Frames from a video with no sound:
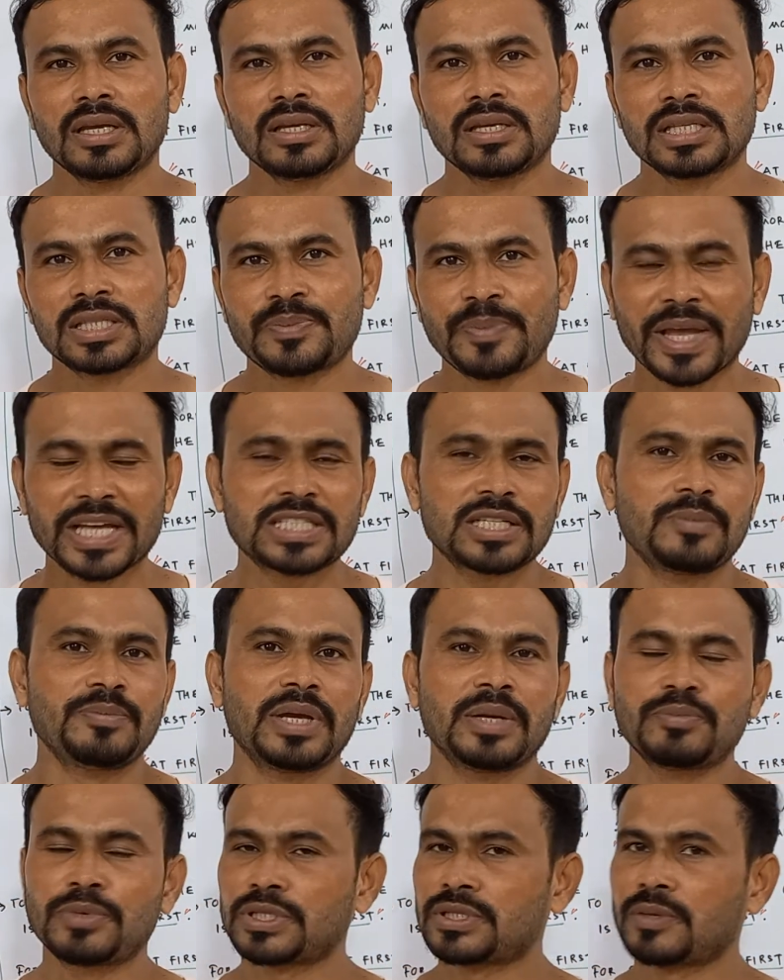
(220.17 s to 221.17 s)
special
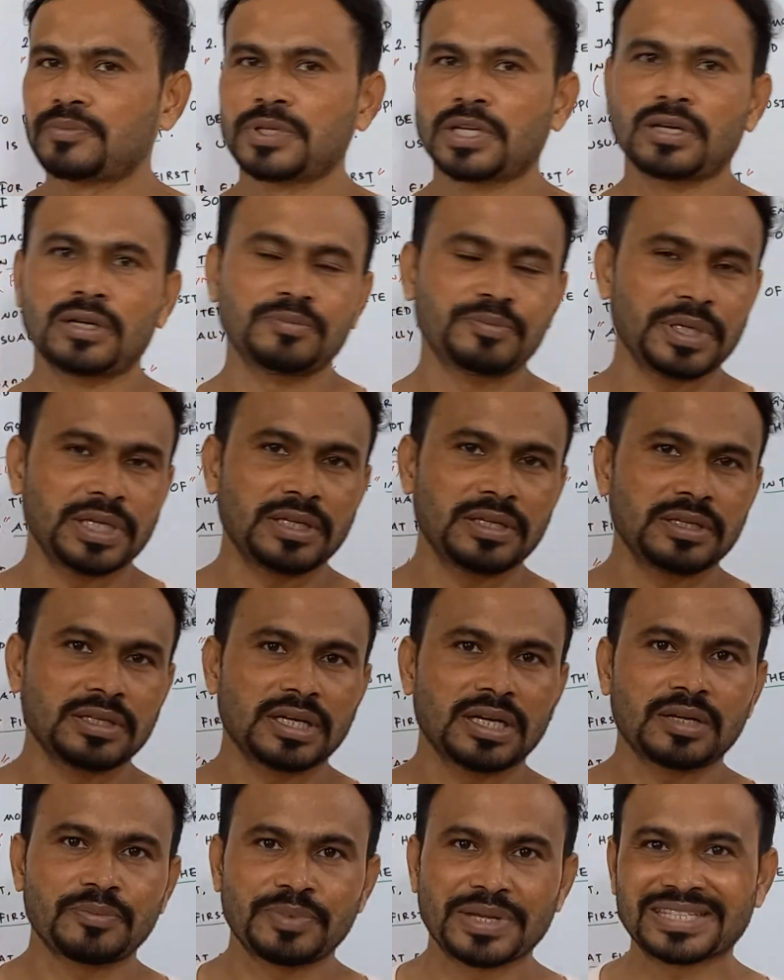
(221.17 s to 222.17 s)
members of the company
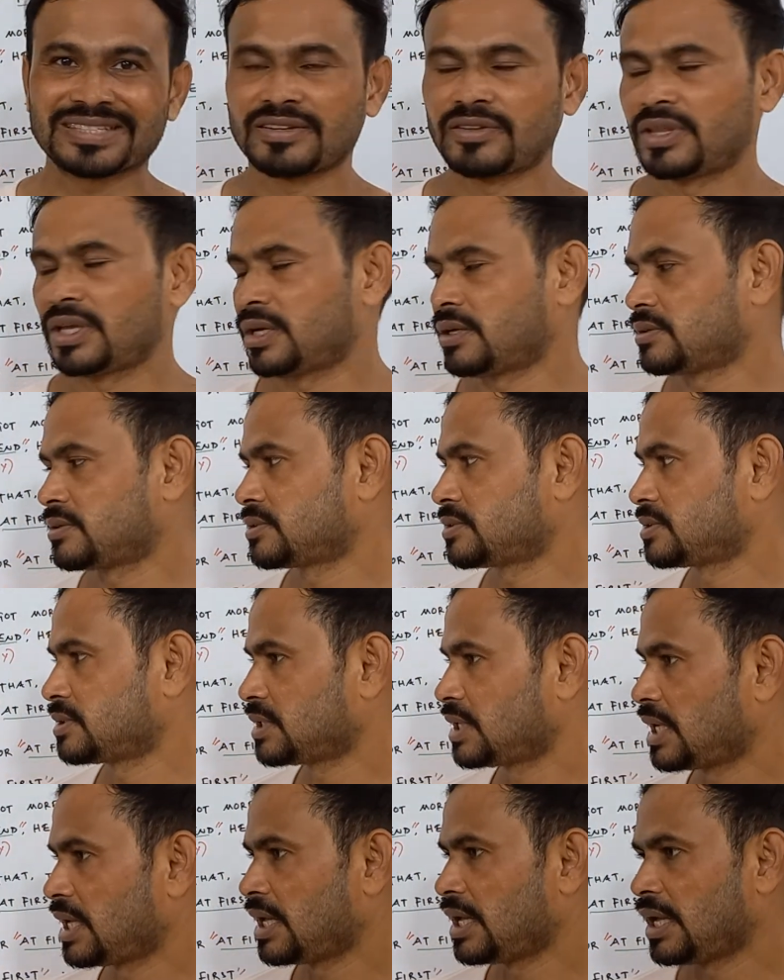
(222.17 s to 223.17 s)
are present there,
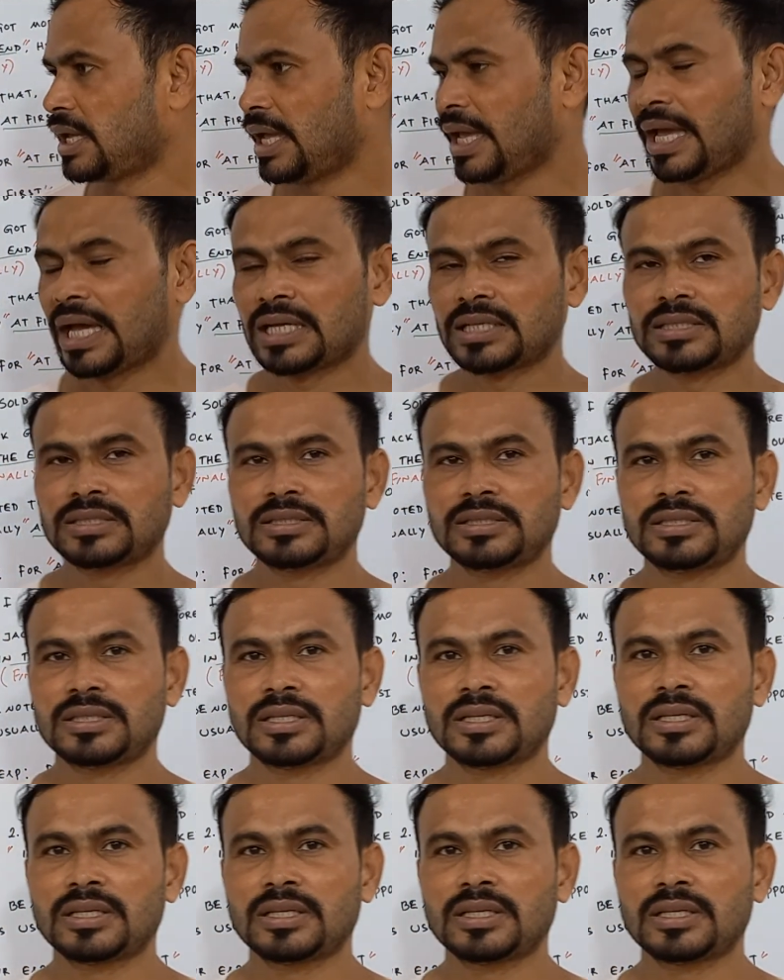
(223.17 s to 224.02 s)
and